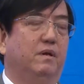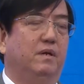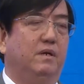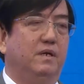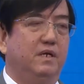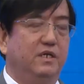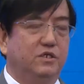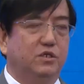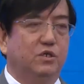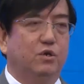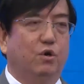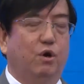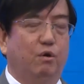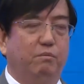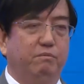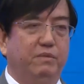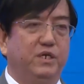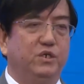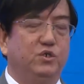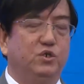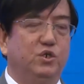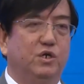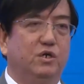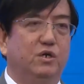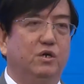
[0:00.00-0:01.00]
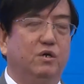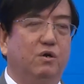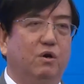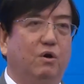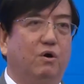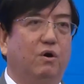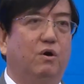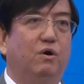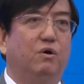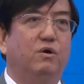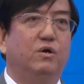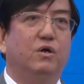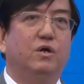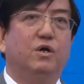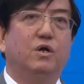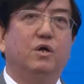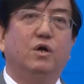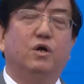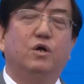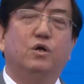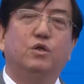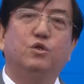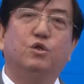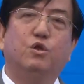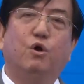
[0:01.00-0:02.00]
this commission called
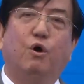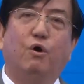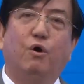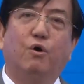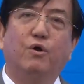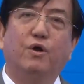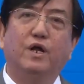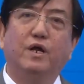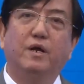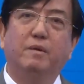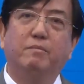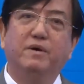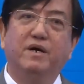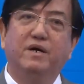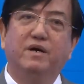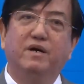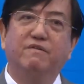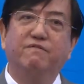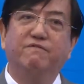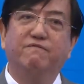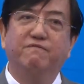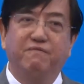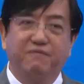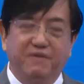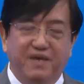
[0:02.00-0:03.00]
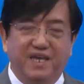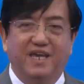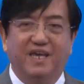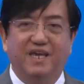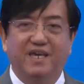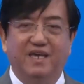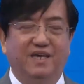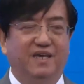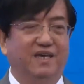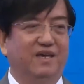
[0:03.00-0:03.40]
tolerable fee.